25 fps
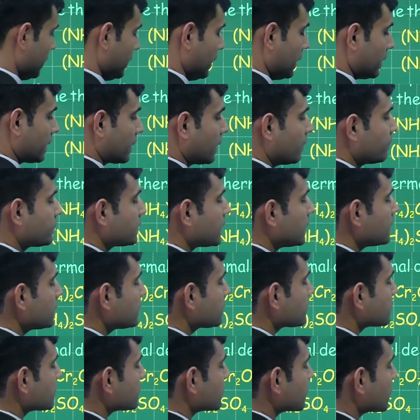it gives
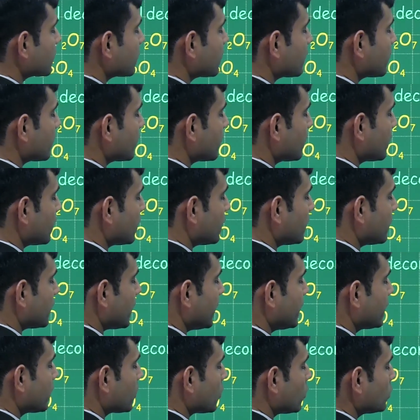us
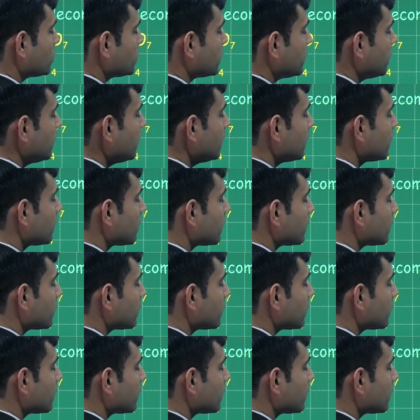nitrogen